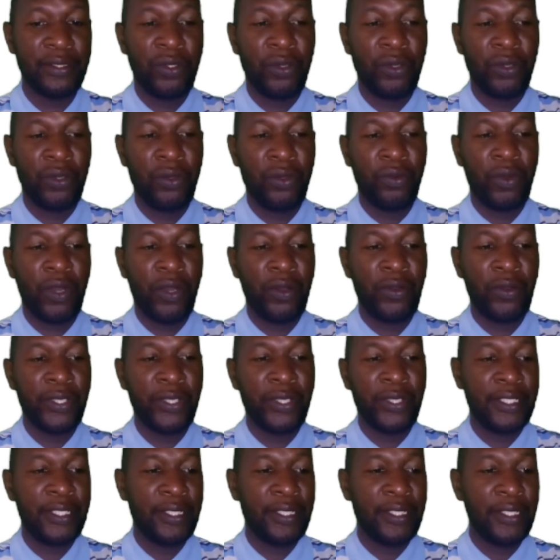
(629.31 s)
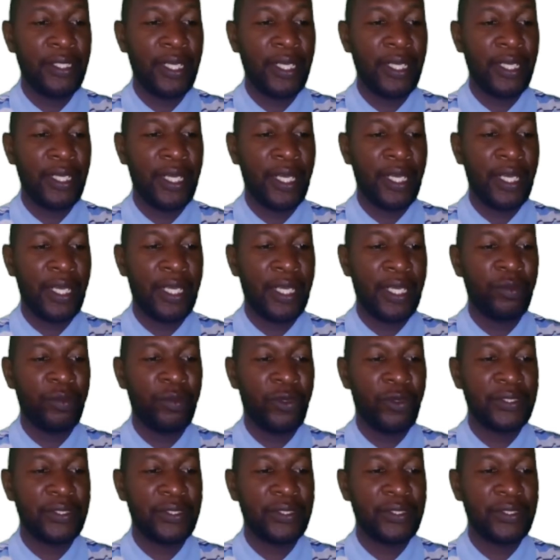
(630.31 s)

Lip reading: while in animals